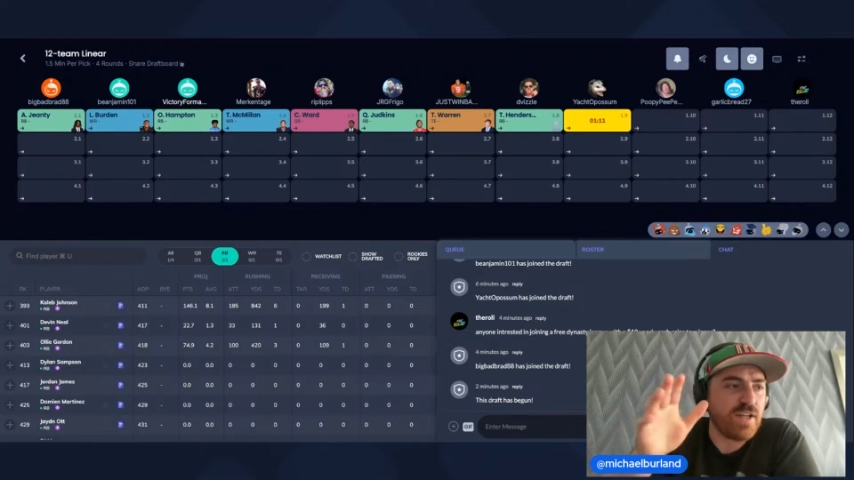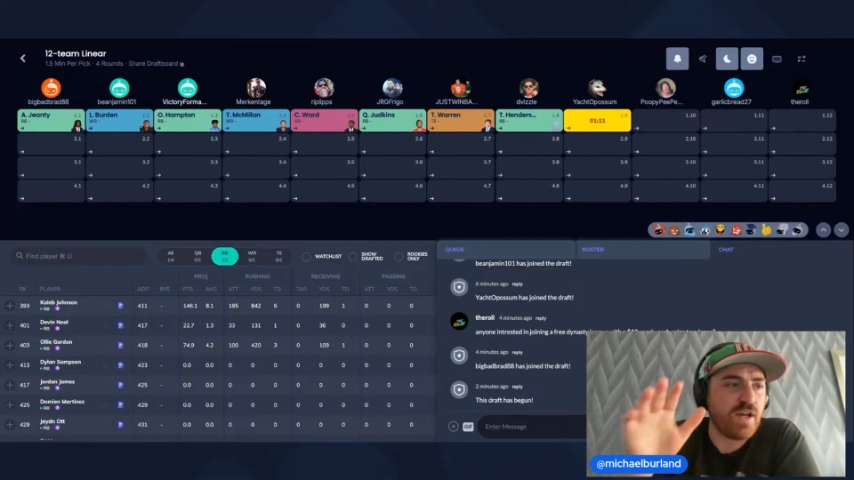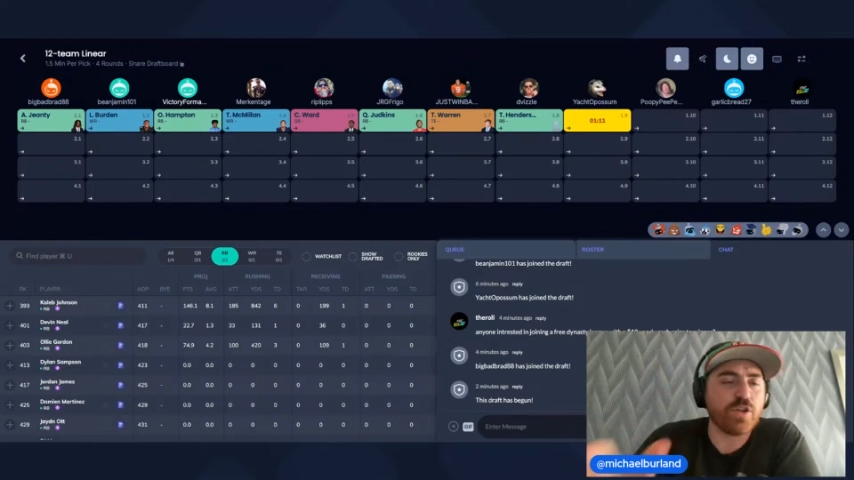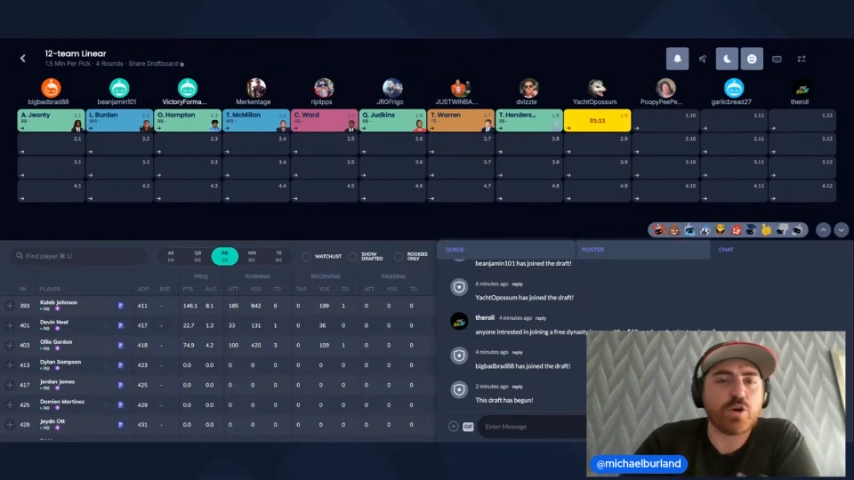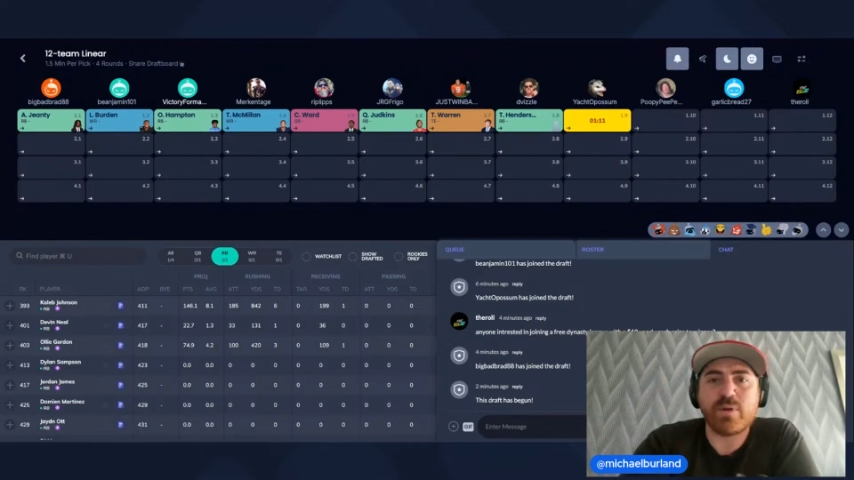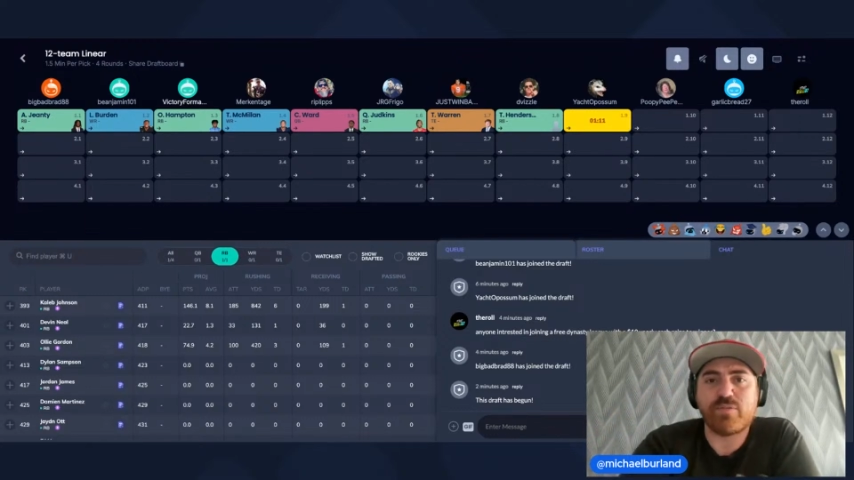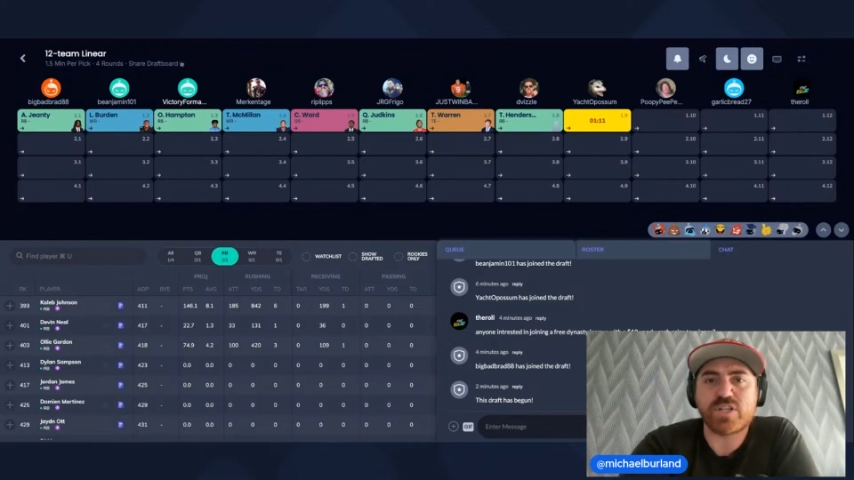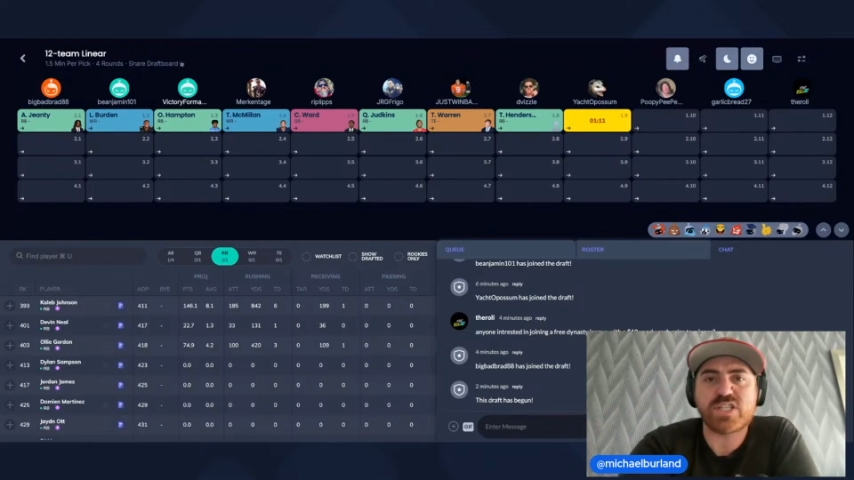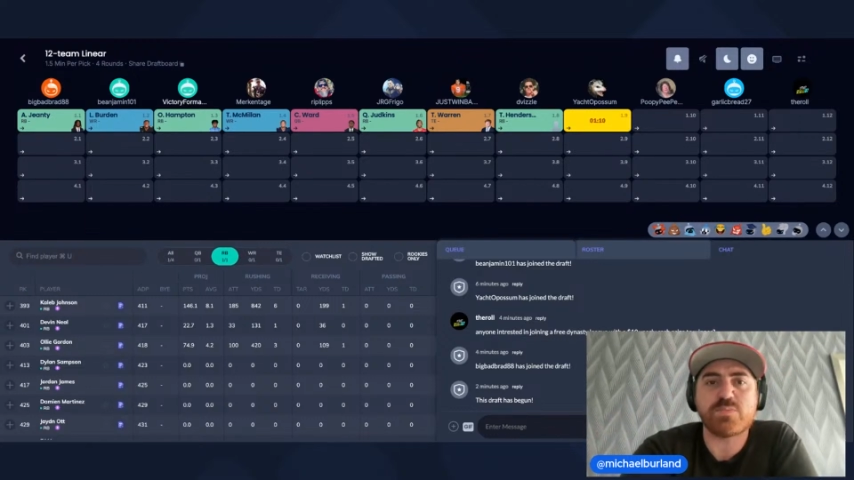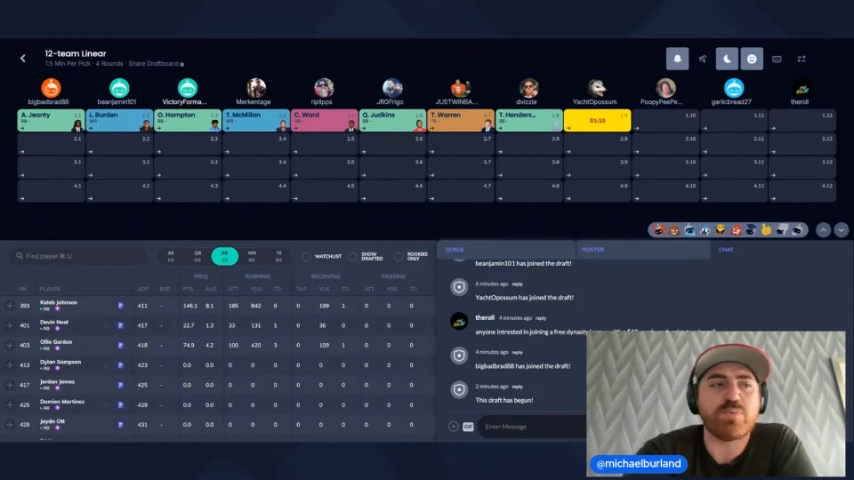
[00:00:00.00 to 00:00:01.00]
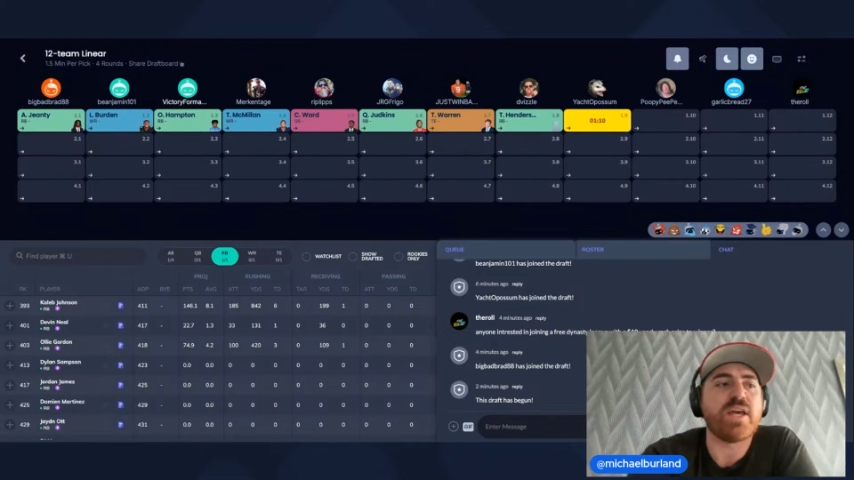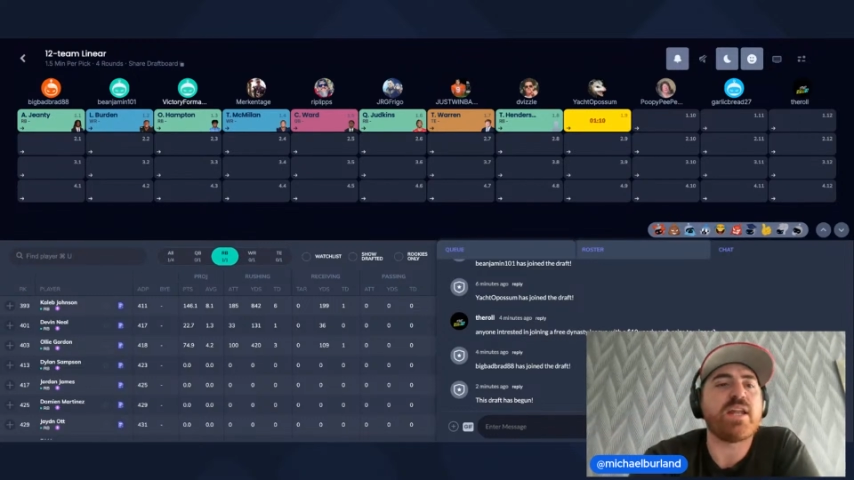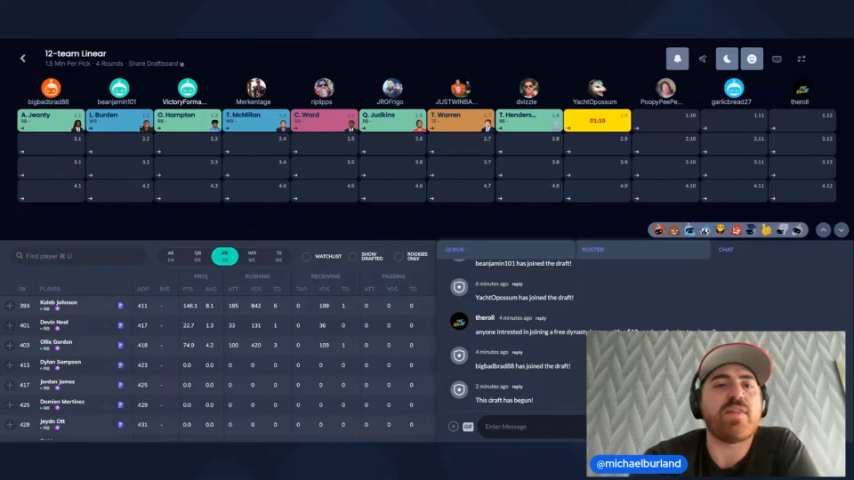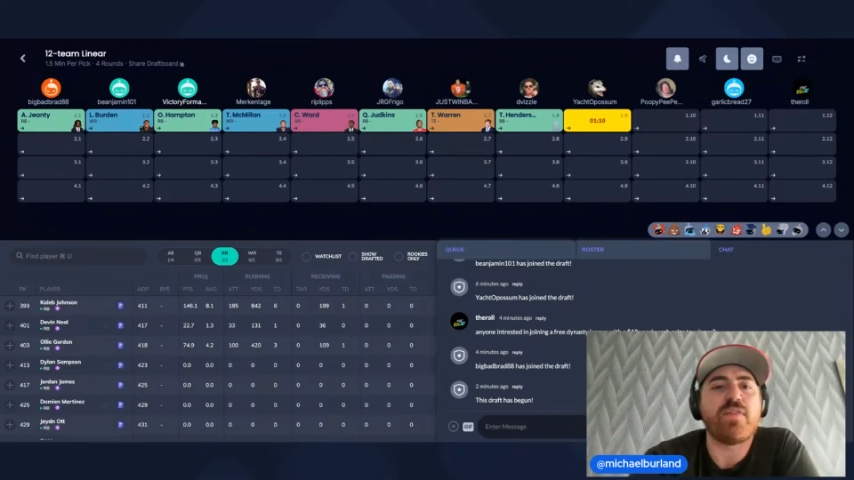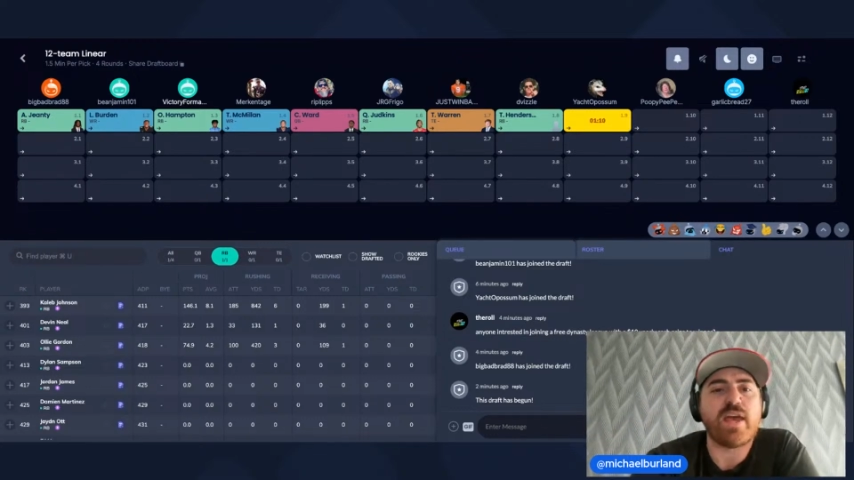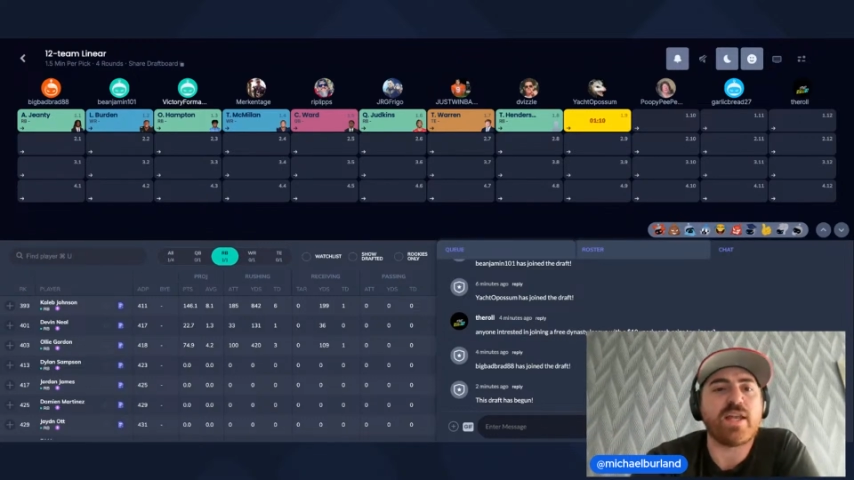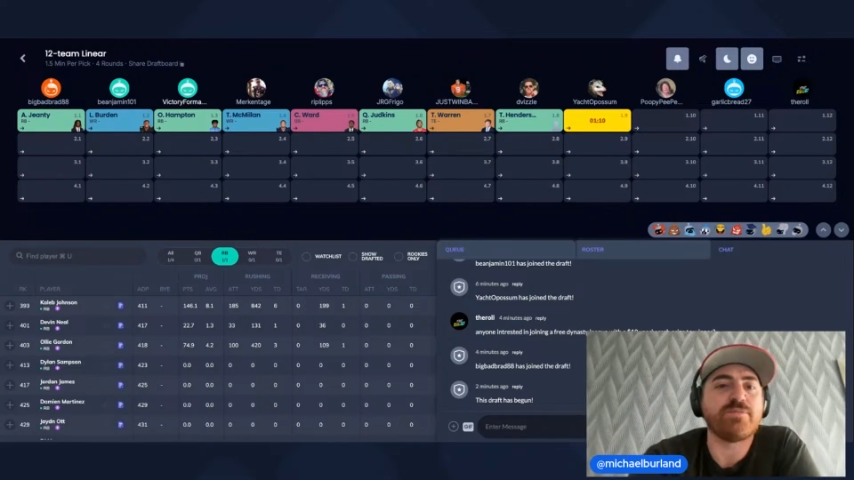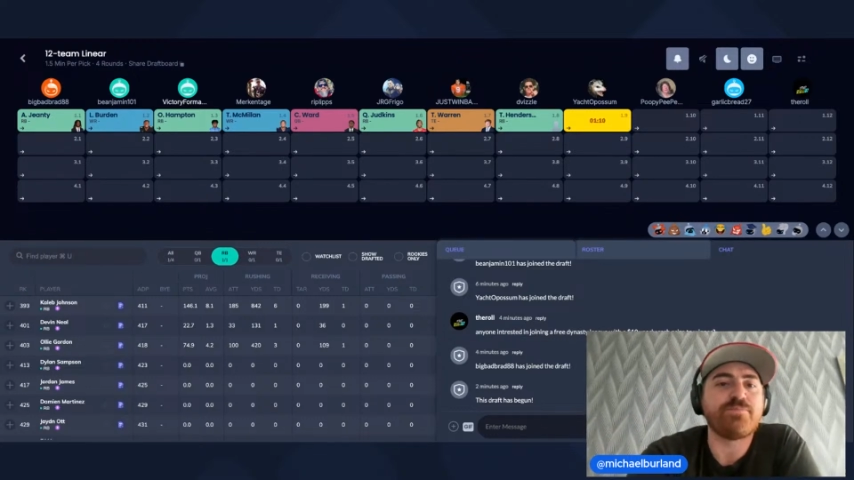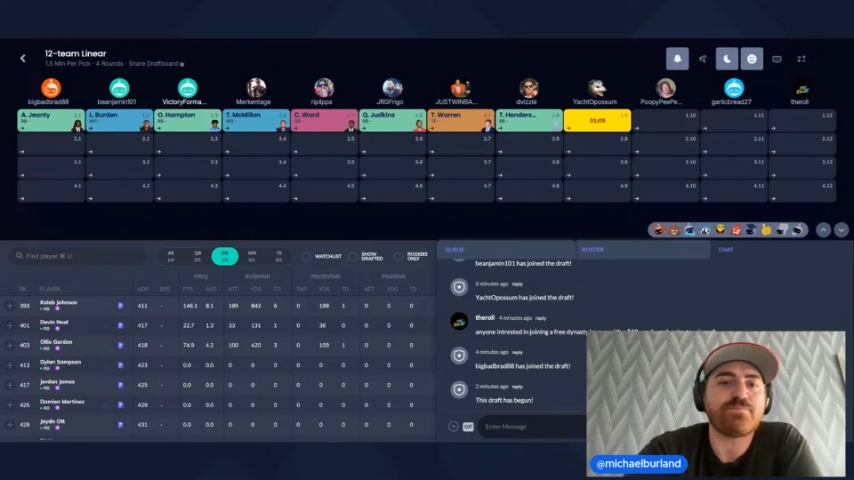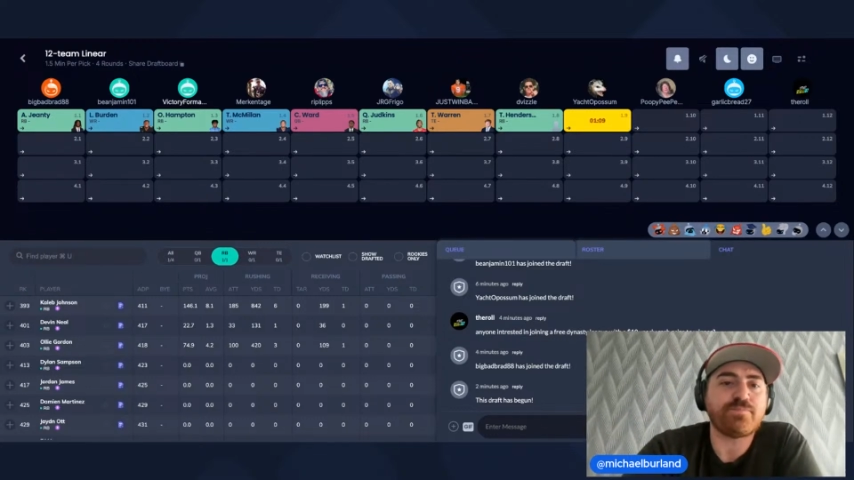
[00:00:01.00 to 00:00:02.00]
little bit of a split and then